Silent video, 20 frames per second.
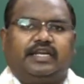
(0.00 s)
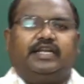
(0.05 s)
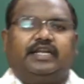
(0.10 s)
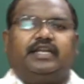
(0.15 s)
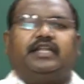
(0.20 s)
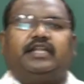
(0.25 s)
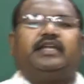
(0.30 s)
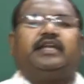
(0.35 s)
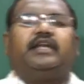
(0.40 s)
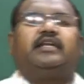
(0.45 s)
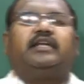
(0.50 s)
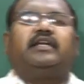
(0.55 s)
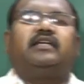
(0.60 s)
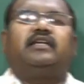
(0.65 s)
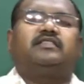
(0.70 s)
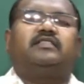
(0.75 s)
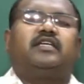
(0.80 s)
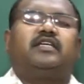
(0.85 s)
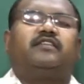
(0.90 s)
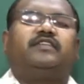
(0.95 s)

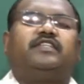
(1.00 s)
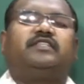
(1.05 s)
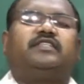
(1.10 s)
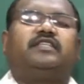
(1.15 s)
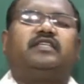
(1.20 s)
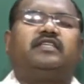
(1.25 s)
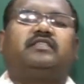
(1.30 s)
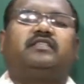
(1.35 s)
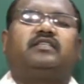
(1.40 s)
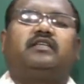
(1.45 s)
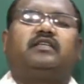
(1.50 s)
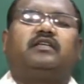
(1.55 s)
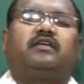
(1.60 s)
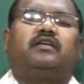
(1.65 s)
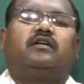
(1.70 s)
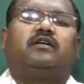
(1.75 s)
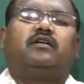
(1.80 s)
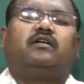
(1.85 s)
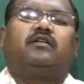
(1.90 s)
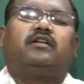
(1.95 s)
Integrated Services
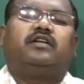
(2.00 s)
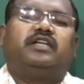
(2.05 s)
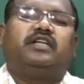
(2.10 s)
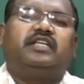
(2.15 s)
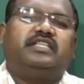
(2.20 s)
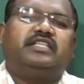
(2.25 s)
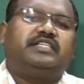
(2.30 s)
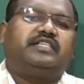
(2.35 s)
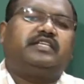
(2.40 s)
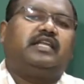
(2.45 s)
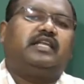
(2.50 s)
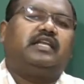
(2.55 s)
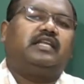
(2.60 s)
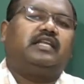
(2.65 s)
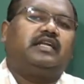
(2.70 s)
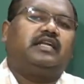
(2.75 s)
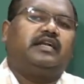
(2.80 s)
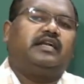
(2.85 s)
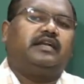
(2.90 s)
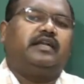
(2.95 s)

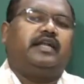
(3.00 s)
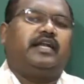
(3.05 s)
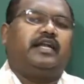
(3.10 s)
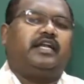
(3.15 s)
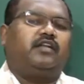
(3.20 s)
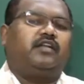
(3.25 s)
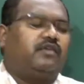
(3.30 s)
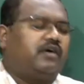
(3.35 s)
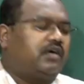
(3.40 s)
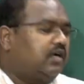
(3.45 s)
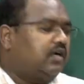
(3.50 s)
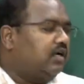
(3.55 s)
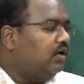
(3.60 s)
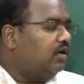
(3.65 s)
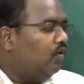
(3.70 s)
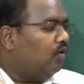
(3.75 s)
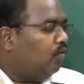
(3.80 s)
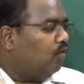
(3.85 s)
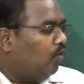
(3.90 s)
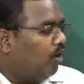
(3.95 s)
Digital Network
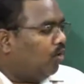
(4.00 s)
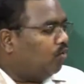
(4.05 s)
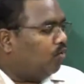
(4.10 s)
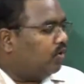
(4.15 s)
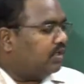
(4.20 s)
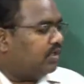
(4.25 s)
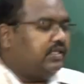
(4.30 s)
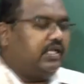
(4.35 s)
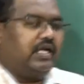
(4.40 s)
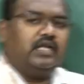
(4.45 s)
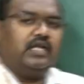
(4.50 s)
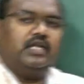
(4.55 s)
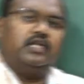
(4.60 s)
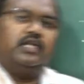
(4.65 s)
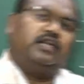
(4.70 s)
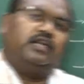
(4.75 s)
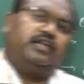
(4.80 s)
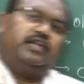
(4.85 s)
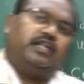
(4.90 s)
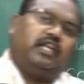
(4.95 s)
over the
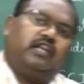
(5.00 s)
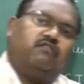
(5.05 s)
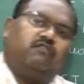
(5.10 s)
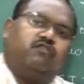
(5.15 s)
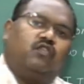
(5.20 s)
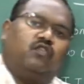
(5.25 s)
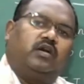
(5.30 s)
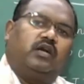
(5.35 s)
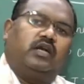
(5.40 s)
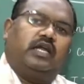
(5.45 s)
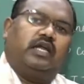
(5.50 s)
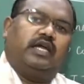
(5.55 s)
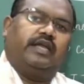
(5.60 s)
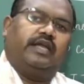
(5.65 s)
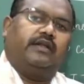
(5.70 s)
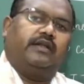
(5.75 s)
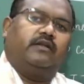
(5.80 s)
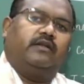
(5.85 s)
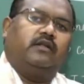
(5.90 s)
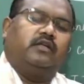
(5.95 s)
telephone
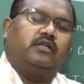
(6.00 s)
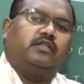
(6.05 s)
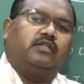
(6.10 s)
line.